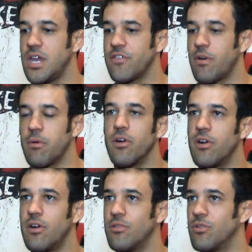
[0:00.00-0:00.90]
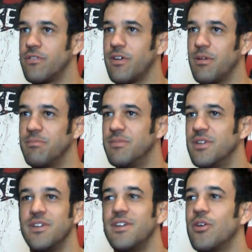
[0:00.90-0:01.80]
hurt or
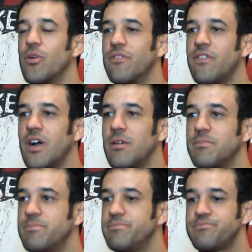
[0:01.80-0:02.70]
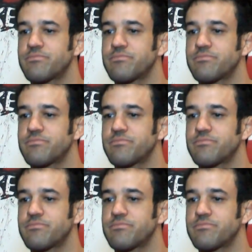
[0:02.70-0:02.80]
if I'm